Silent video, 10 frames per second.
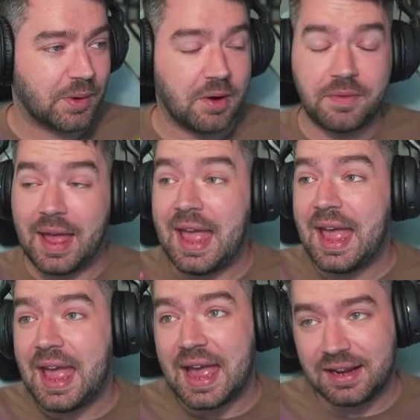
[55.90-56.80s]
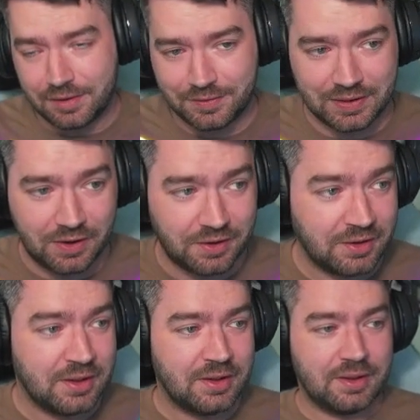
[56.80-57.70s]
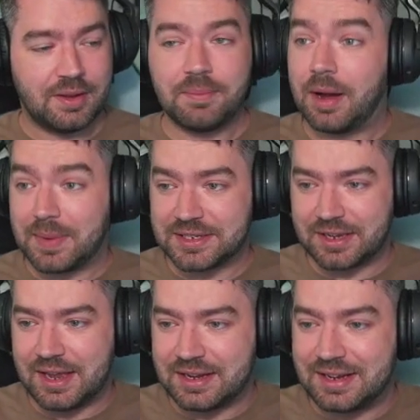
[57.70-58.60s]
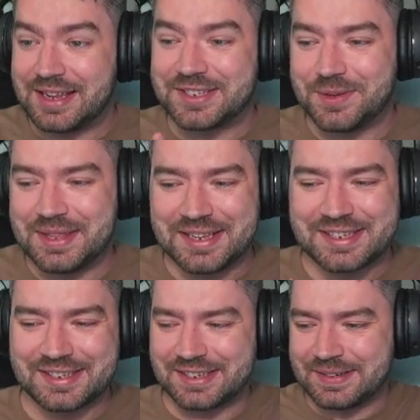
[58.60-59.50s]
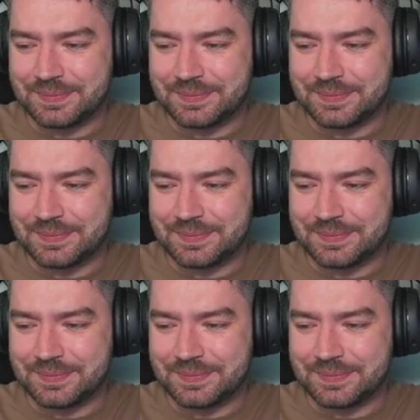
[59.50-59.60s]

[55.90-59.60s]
off a hell of a lot, but I'm excited. Let's do this.